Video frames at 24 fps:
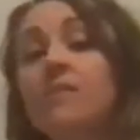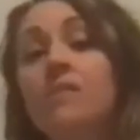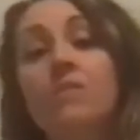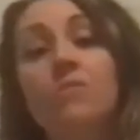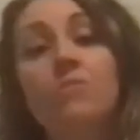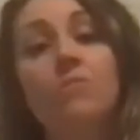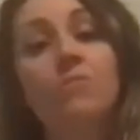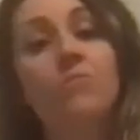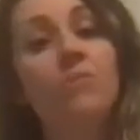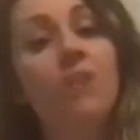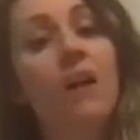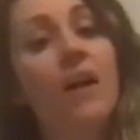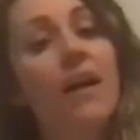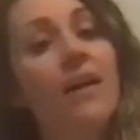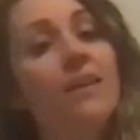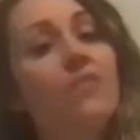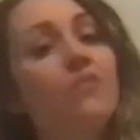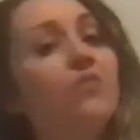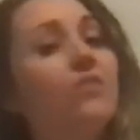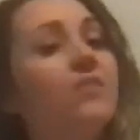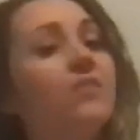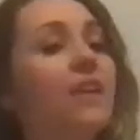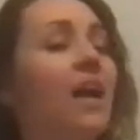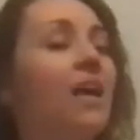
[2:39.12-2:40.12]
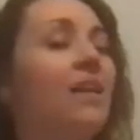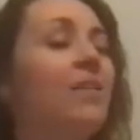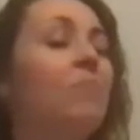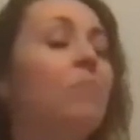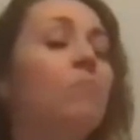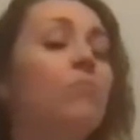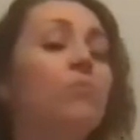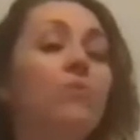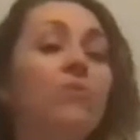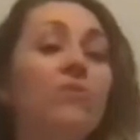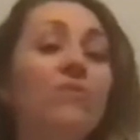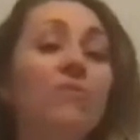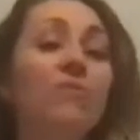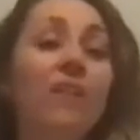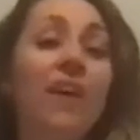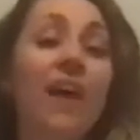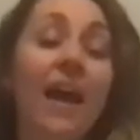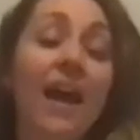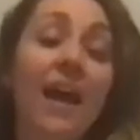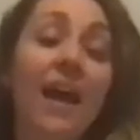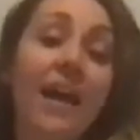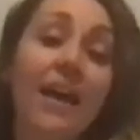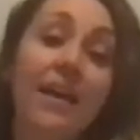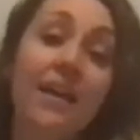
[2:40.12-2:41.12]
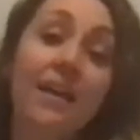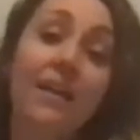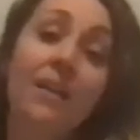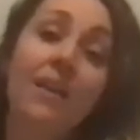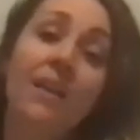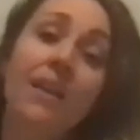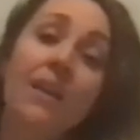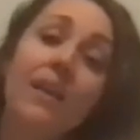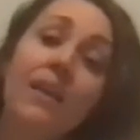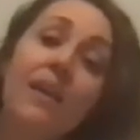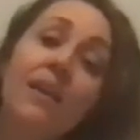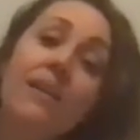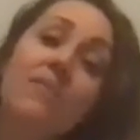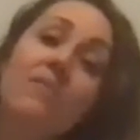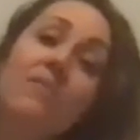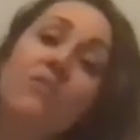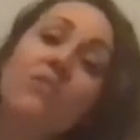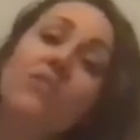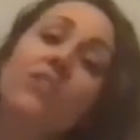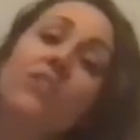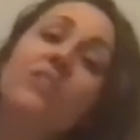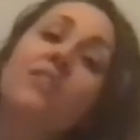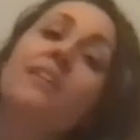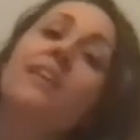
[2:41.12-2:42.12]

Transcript: the right, just kind of move the head. And so you're